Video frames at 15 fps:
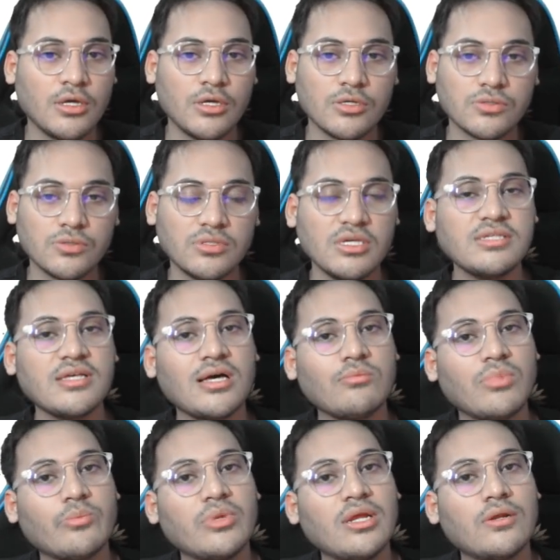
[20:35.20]
So these are
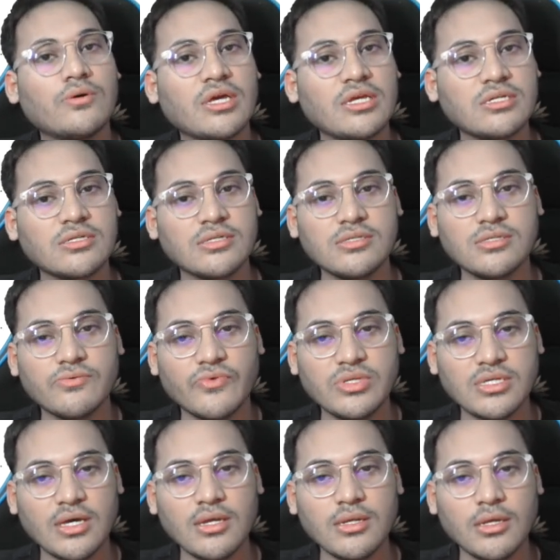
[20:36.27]
memory locations which
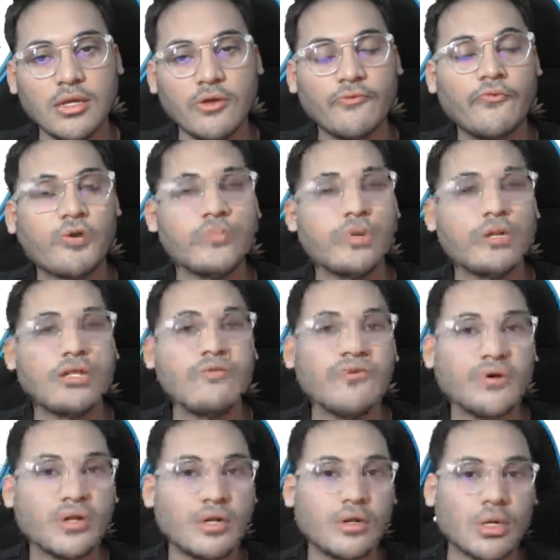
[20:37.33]
are forbidden
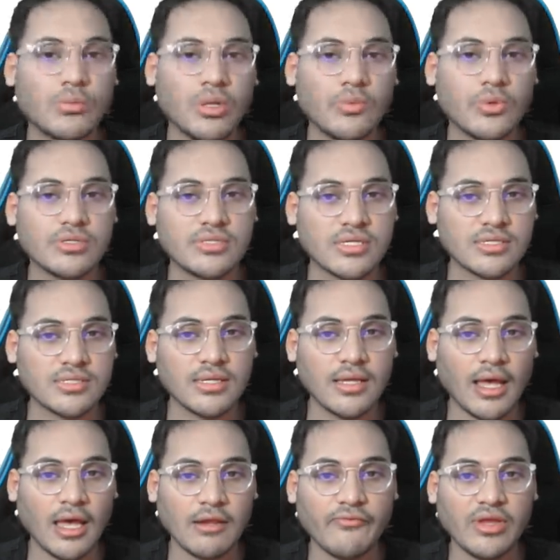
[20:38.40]
for a normal process.
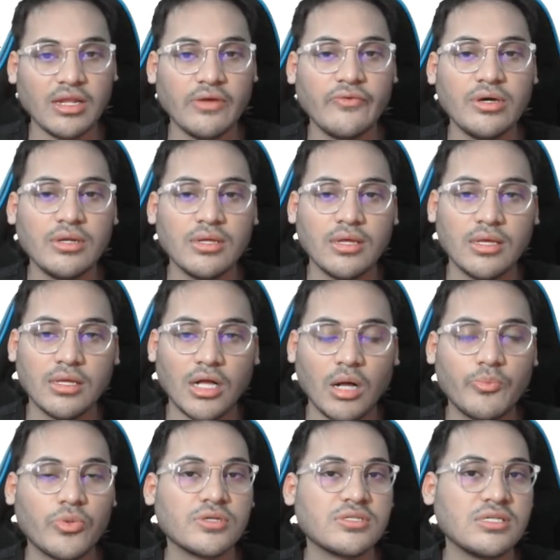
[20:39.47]
And whenever a
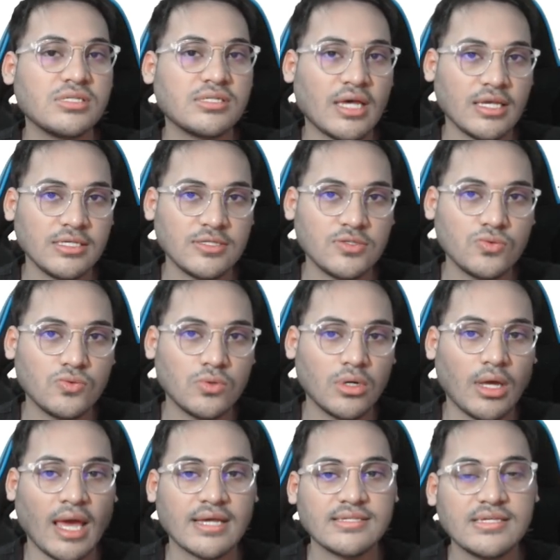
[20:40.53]
process tries to
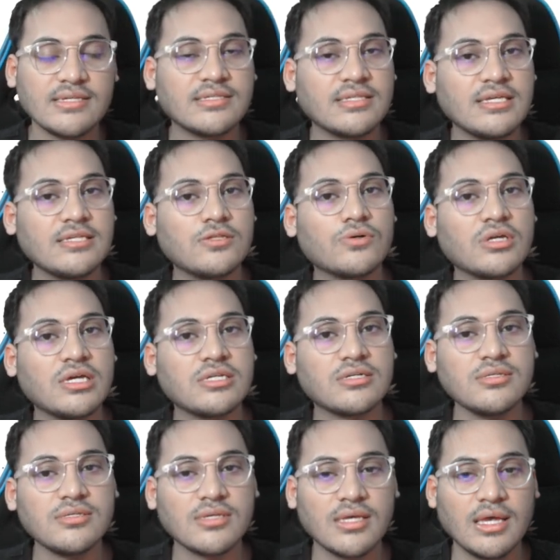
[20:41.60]
access these
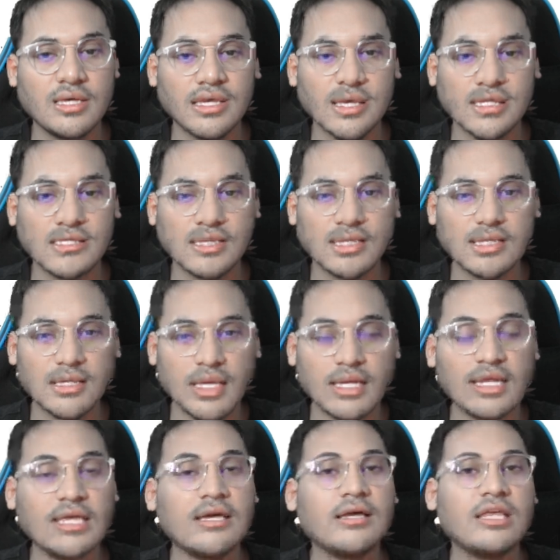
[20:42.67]
locations, it's an
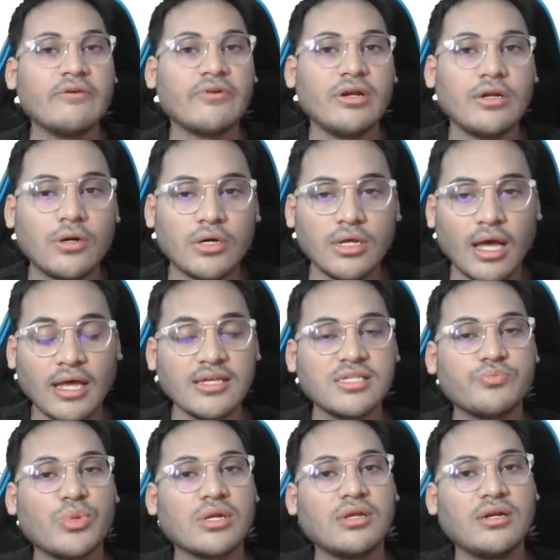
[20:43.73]
illegal event or an
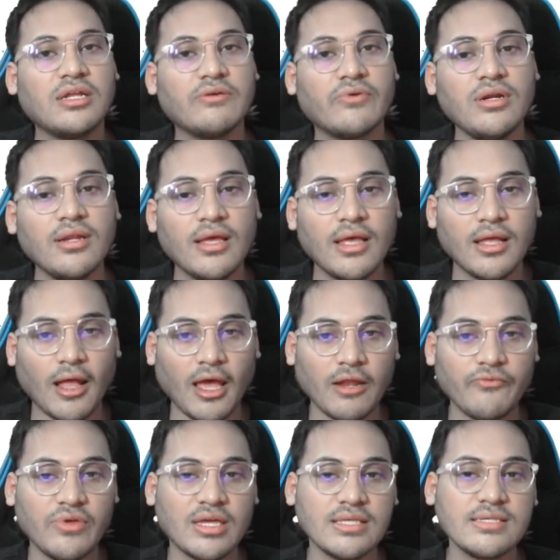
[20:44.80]
unexpected event, and
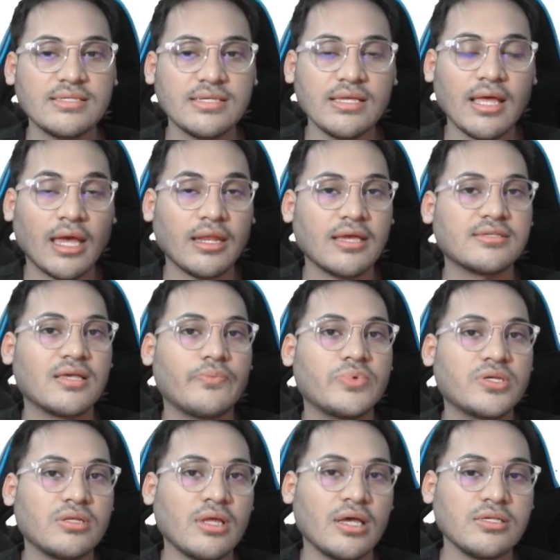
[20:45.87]
we can say an
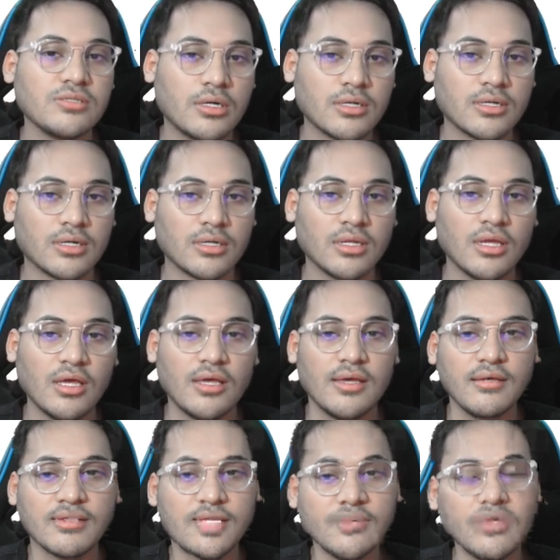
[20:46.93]
exception has occurred.
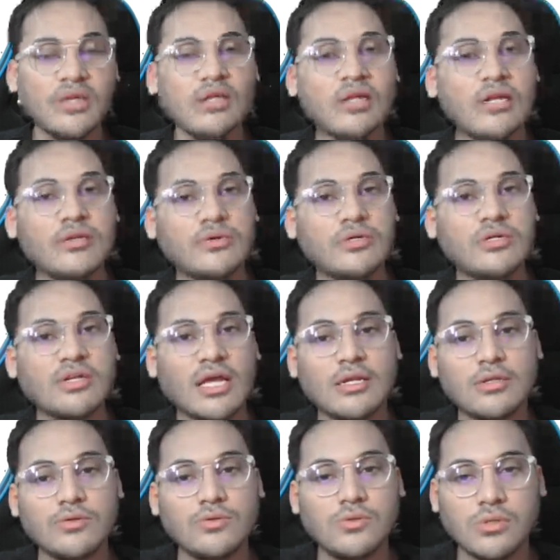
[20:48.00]
Similarly, it could try
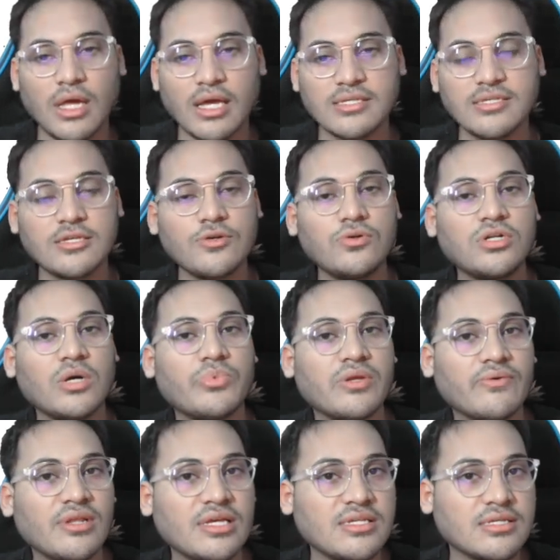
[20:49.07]
to execute a
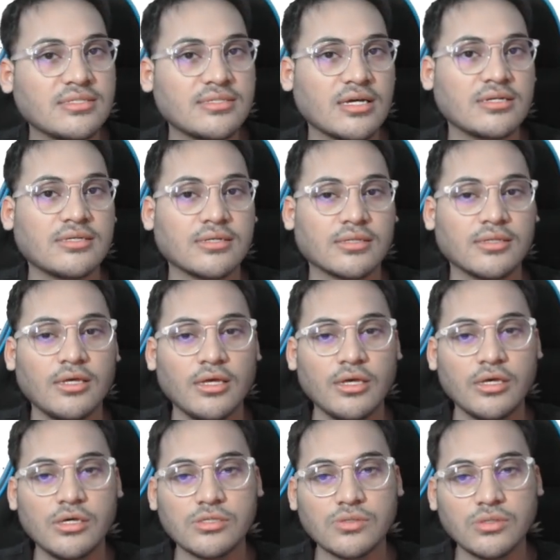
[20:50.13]
privileged instruction.
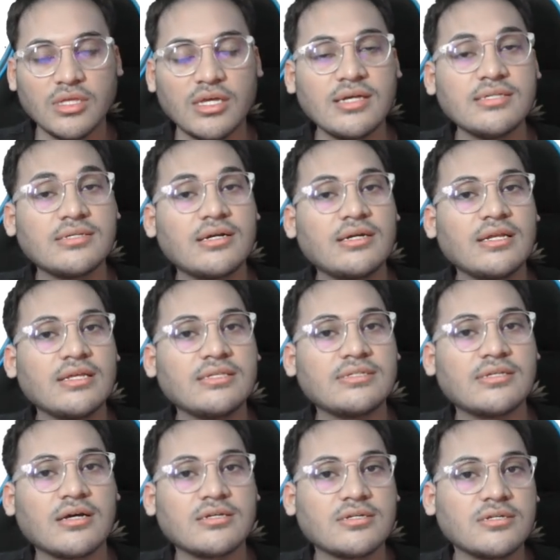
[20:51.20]
So there are certain
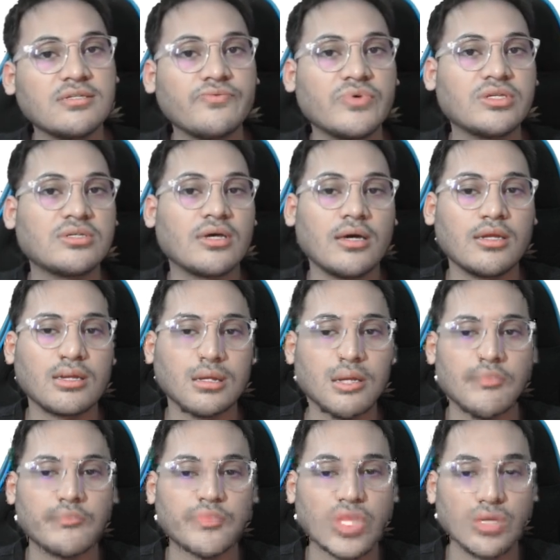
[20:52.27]
instructions which
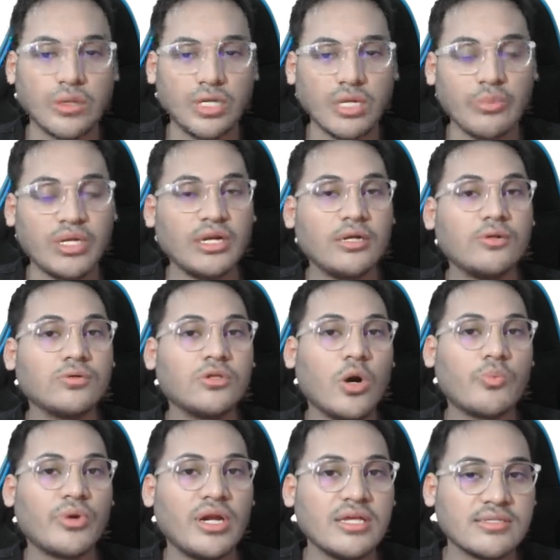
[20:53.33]
are limited to the
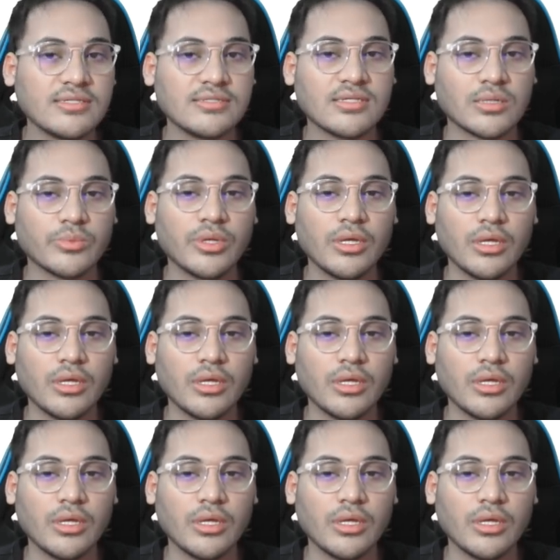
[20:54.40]
operating system.